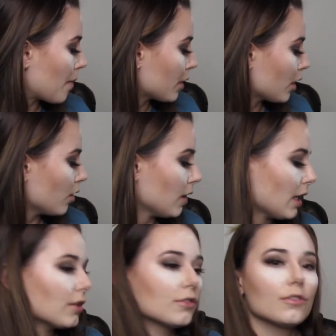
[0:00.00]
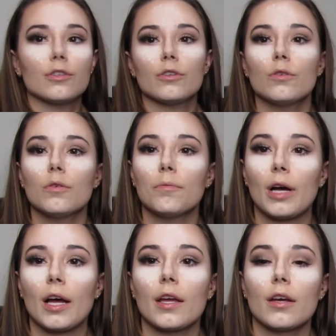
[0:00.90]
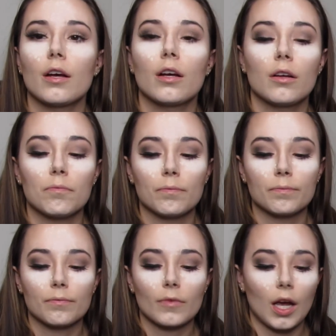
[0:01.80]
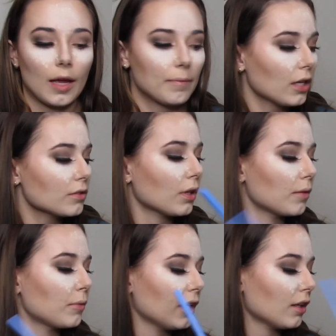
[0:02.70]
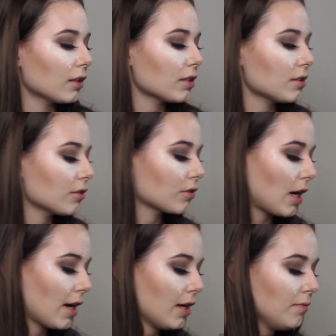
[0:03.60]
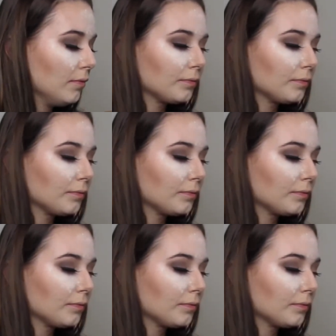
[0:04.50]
I'm gonna go ahead and do my eyebrows while I'm waiting on this to dry.